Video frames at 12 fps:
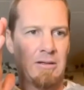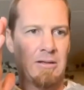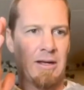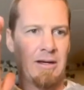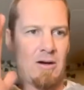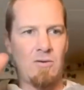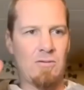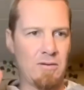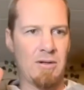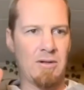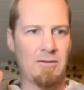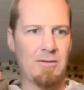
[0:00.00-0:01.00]
Like, oh,
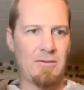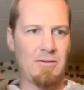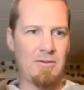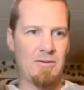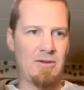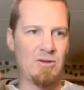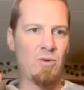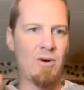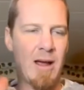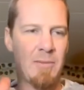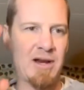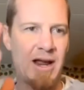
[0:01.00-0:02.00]
this won't
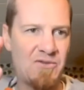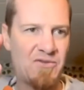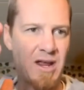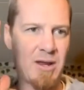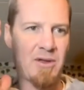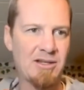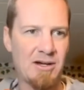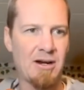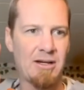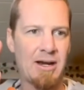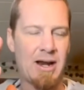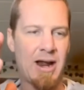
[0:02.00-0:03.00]
happen. I have faith. God's not
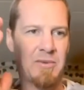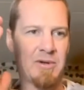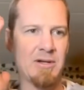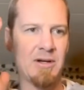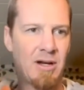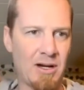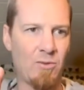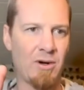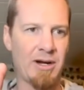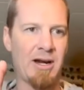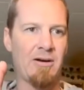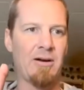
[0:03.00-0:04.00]
going to let it happen. We're
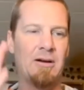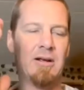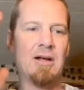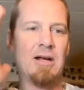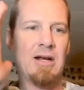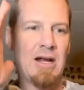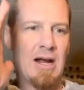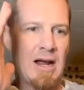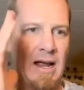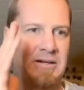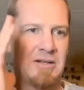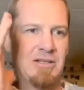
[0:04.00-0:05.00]
going to carry on.
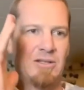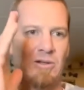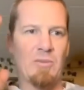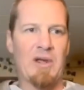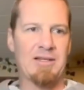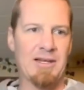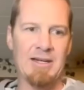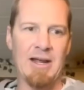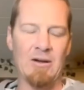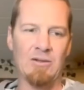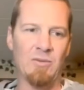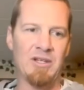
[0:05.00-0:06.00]
I had to look past that
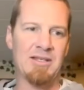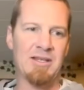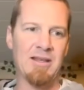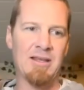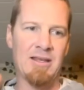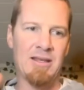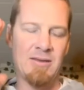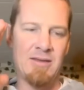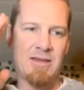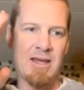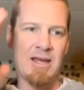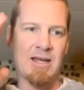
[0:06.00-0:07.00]
denial a little bit and
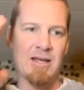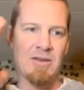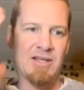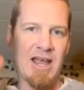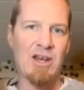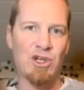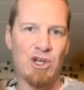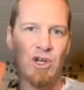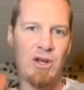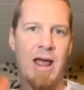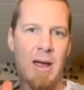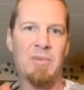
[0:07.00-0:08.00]
think this actually
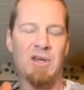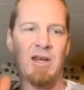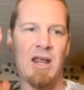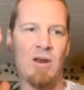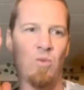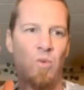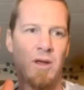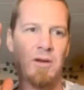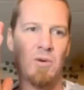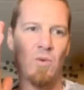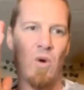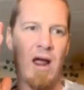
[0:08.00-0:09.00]
could happen, and
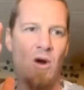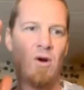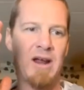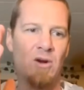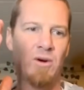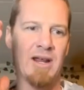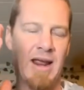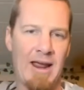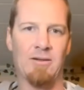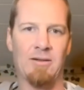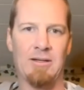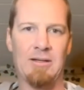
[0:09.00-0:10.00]
how am I going to
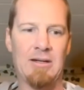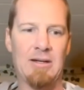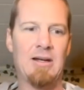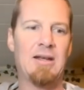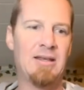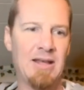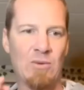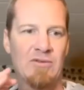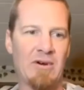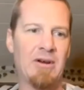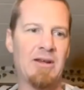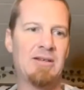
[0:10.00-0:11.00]
handle it? And that was
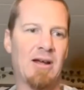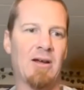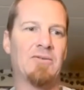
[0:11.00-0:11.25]
very tough.